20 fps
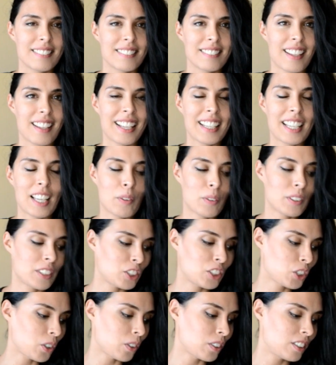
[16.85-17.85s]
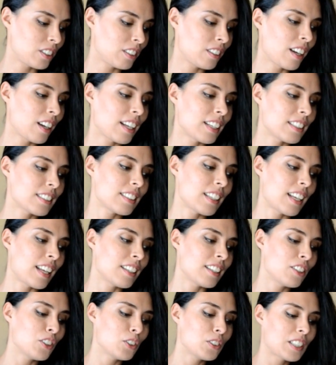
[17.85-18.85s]
I can't wait to show it to you guys
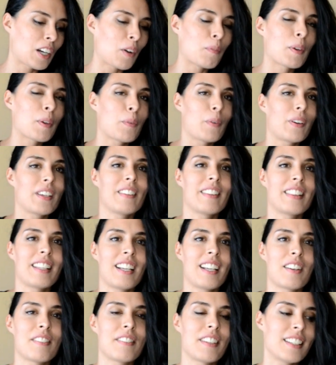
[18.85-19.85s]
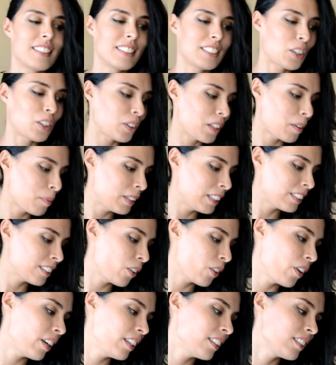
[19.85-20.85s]
and you tell me what you think of it. So let me just
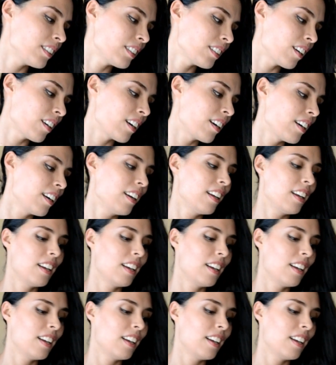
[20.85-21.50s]
go ahead and start.